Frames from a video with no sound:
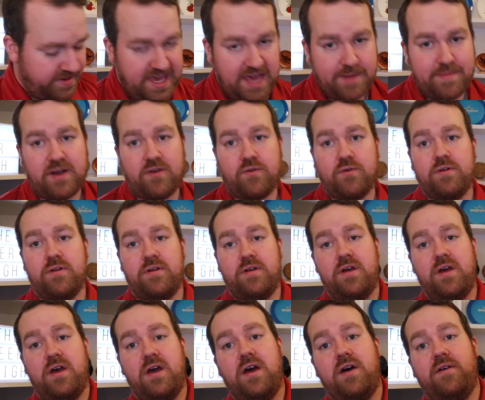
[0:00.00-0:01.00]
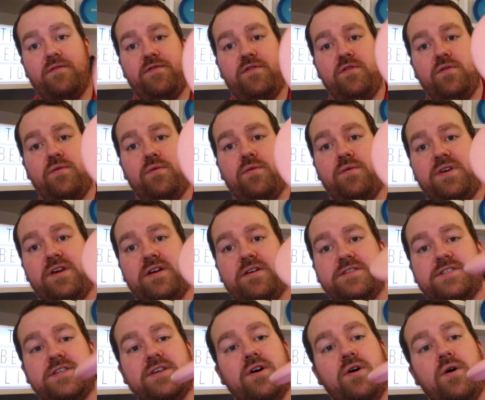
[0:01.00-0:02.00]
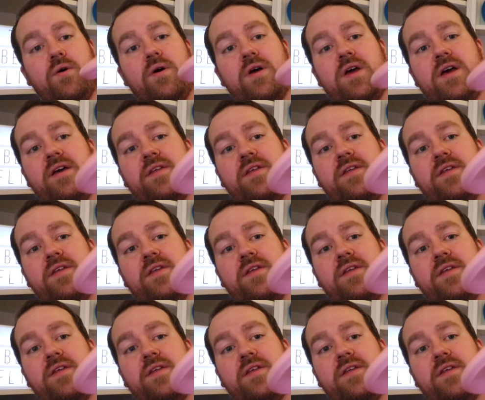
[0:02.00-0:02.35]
came out a few years ago,